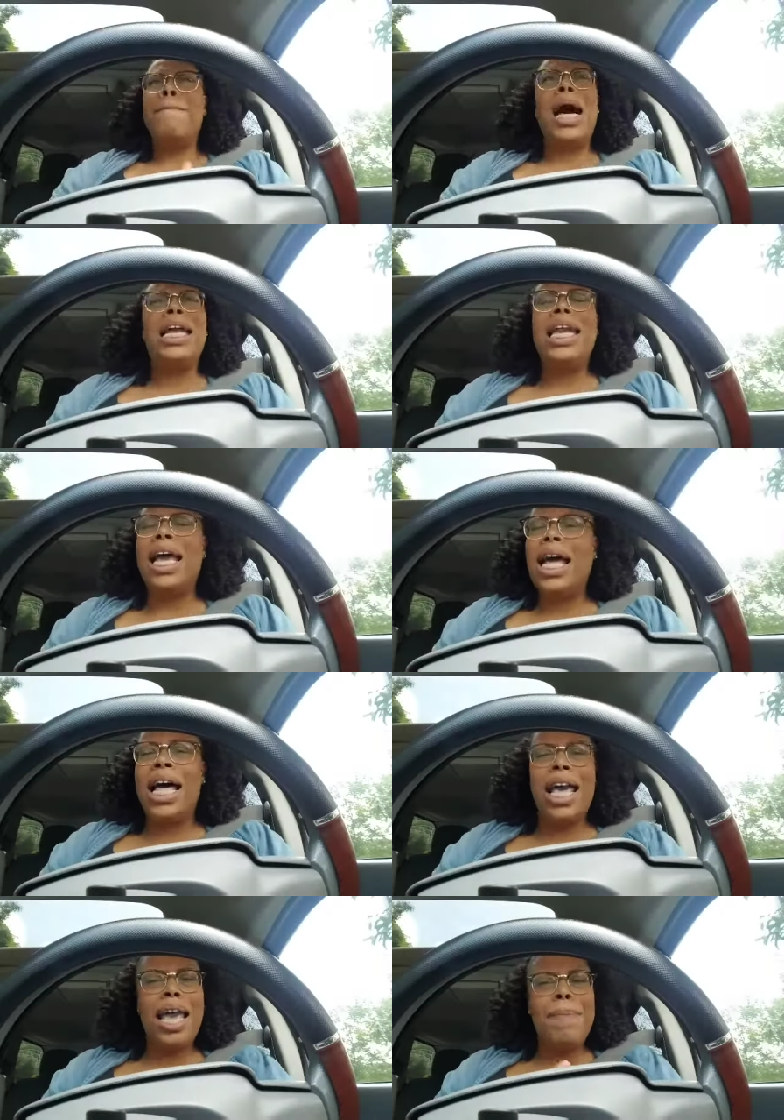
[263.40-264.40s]
my
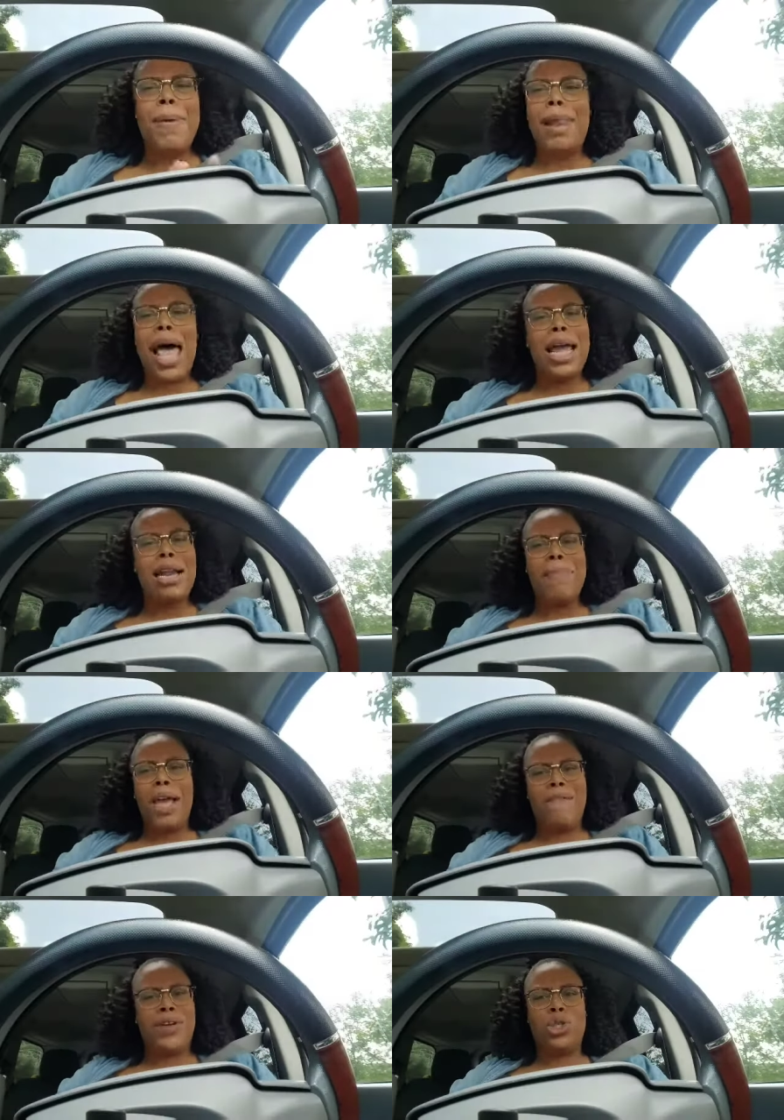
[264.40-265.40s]
nigga, he been lying to
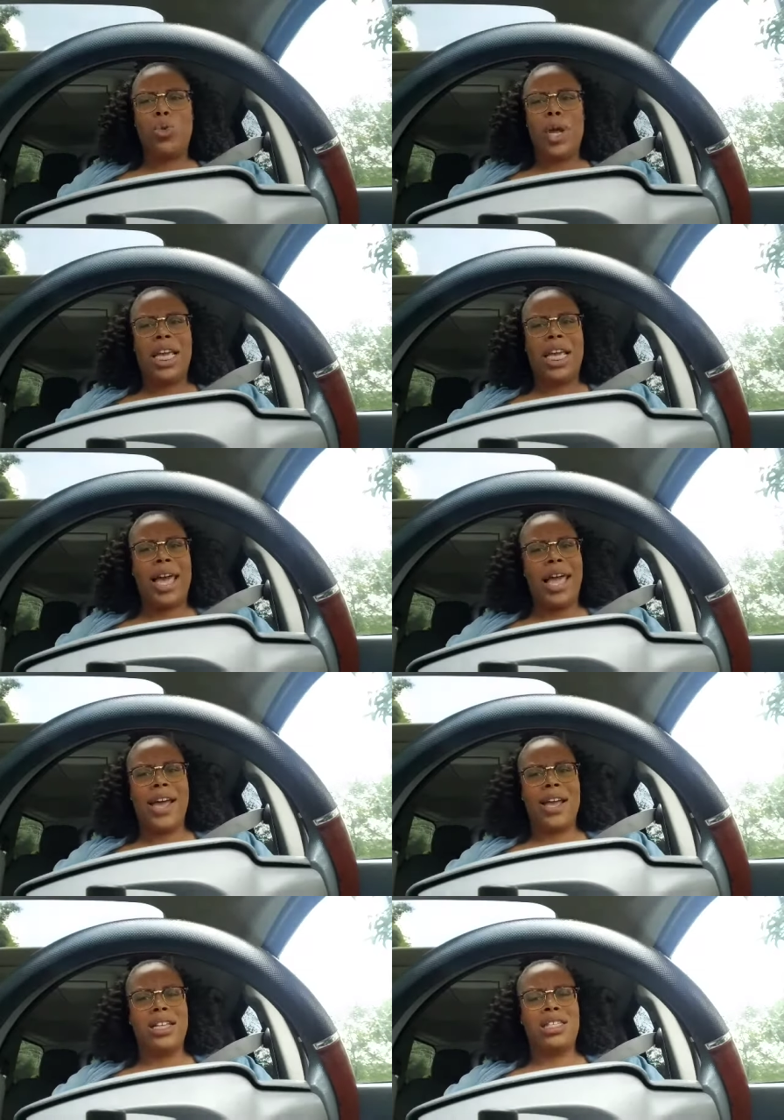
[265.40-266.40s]
me for 20
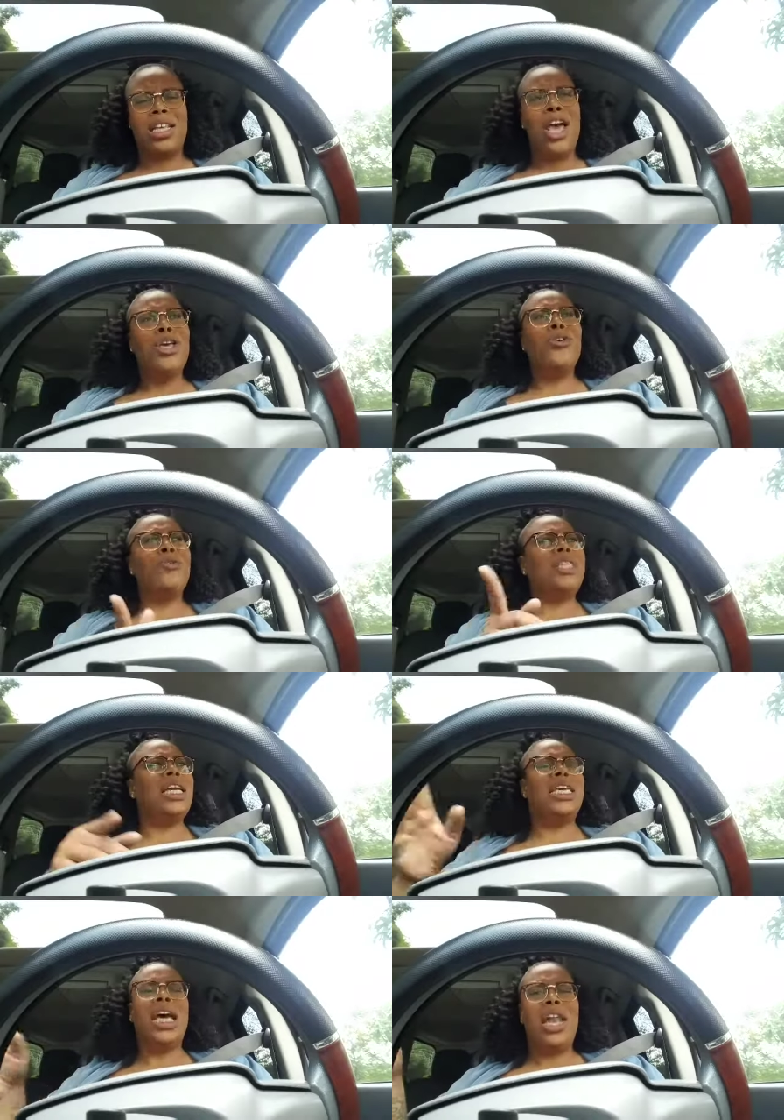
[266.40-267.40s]
years. You
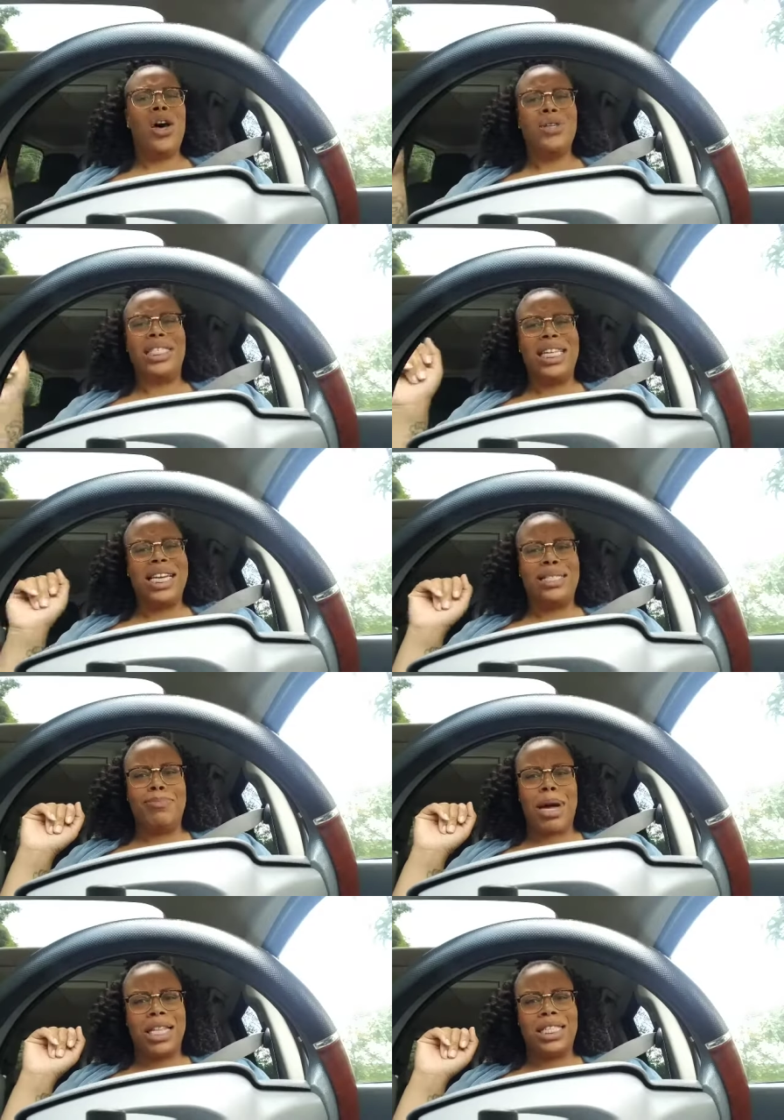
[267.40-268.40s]
think your little six
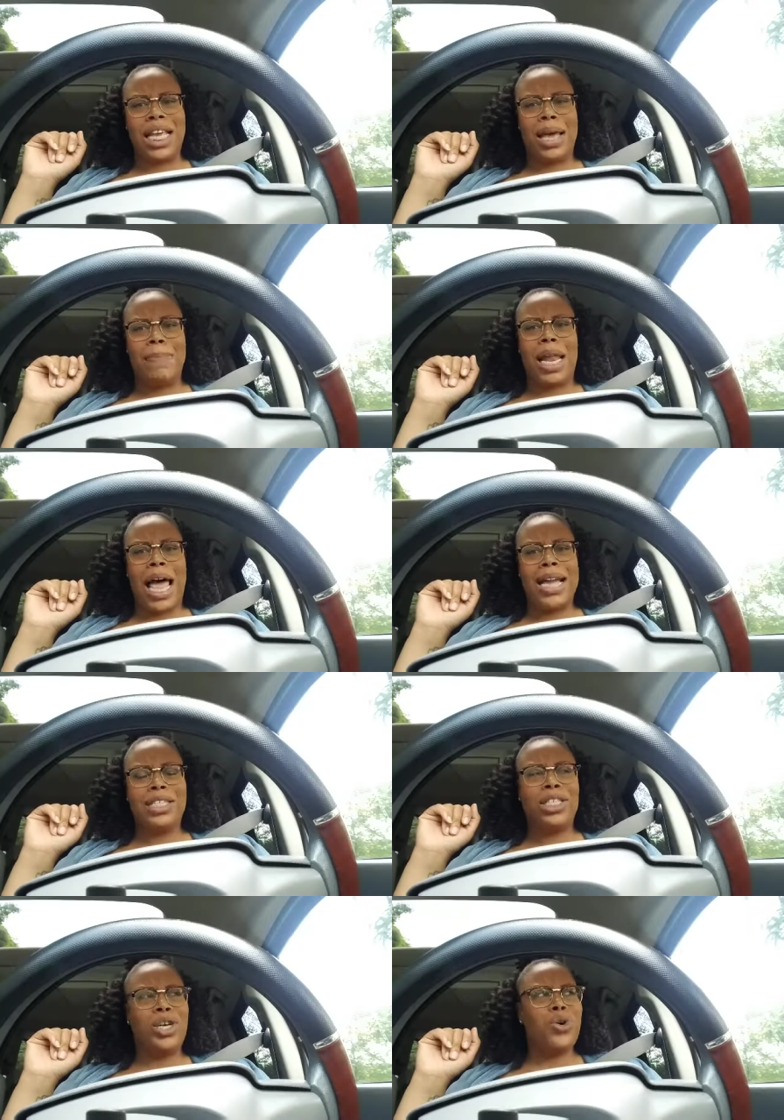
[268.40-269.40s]
months of him
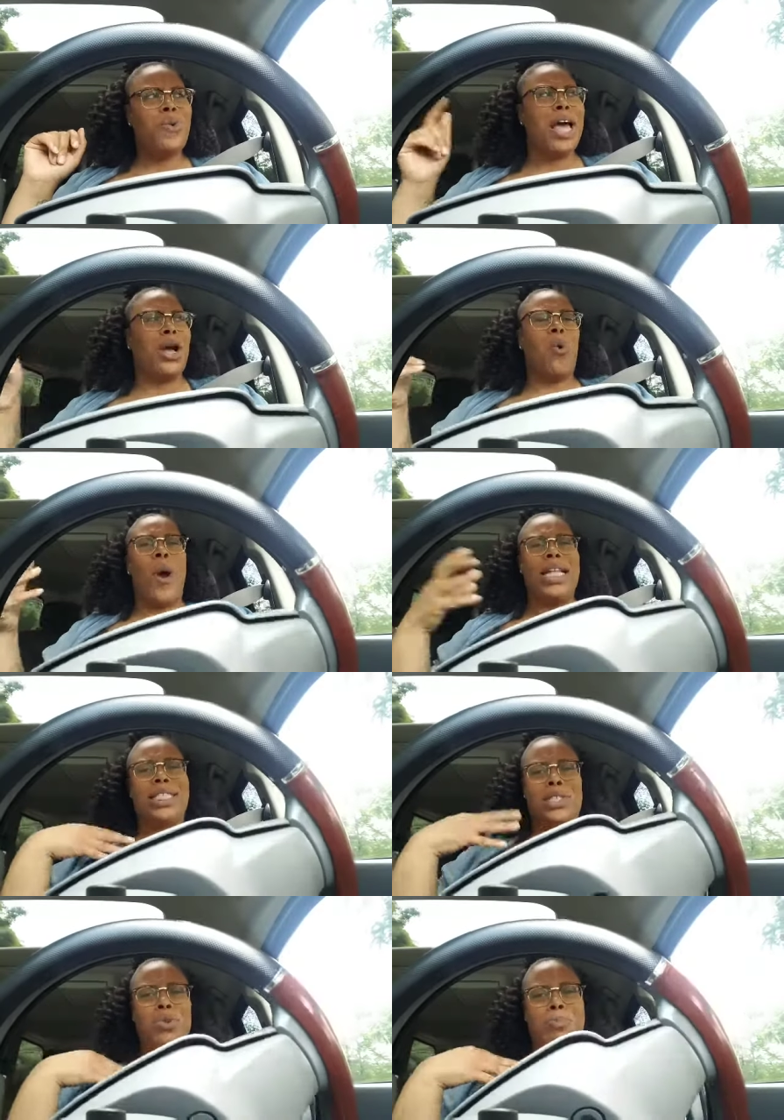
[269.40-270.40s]
lying to you
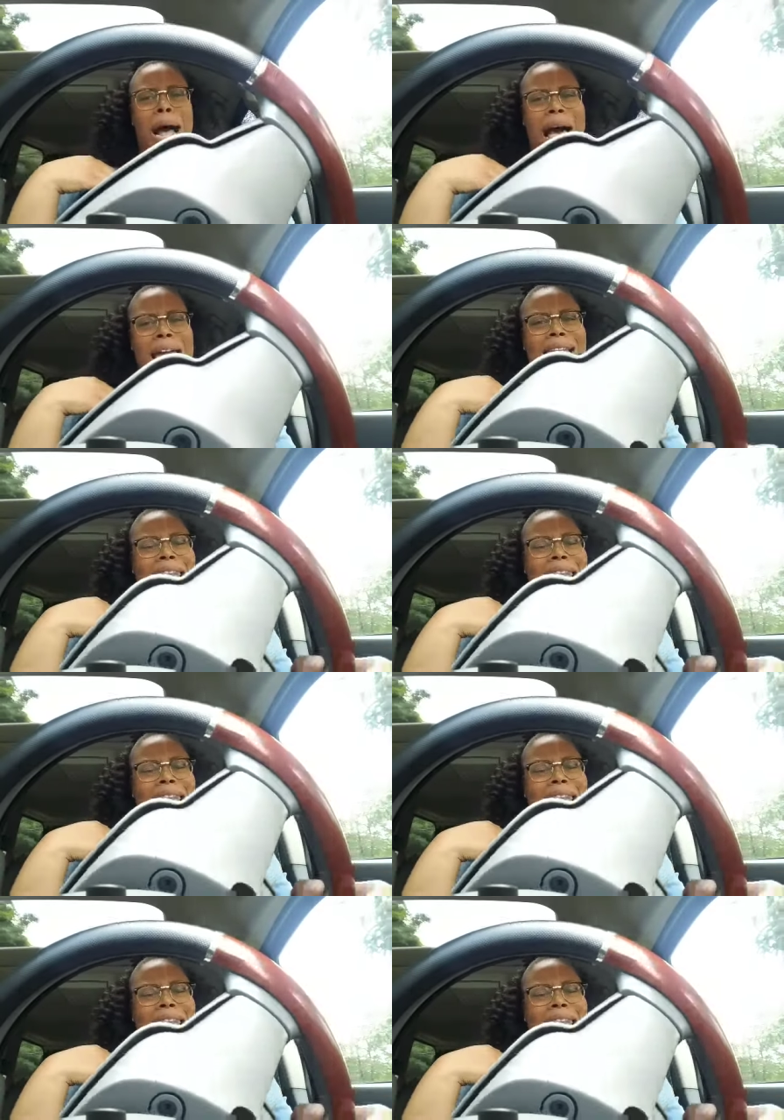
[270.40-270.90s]
equates to my